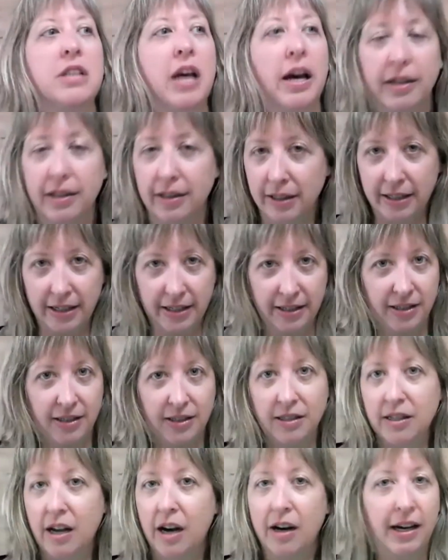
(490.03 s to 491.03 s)
suddenly
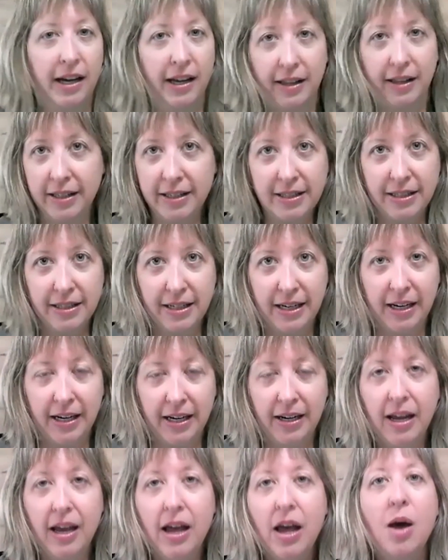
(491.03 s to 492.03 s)
suck at
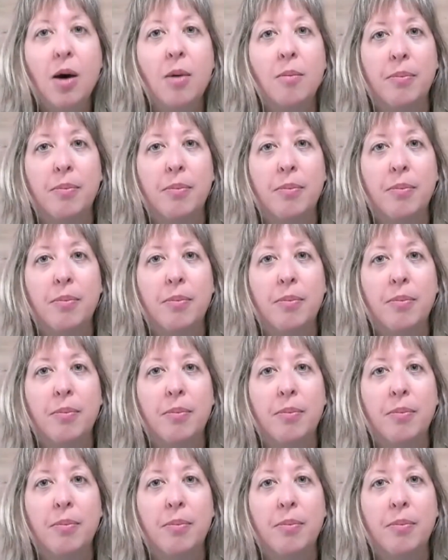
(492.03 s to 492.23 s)
listening,